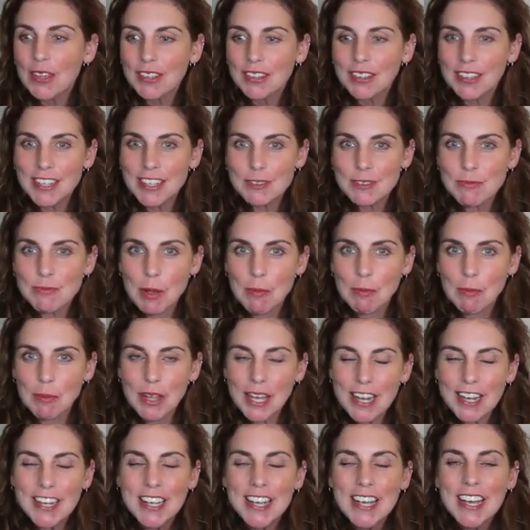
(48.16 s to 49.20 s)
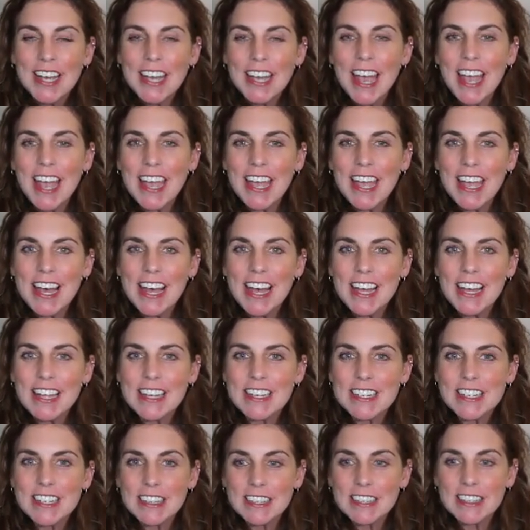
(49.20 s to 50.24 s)
That's my plan.
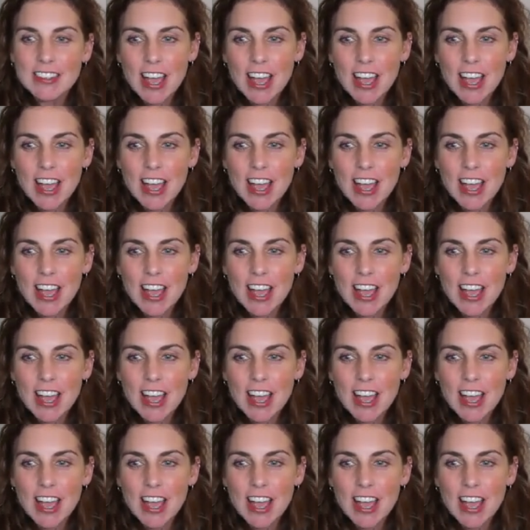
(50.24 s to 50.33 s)
And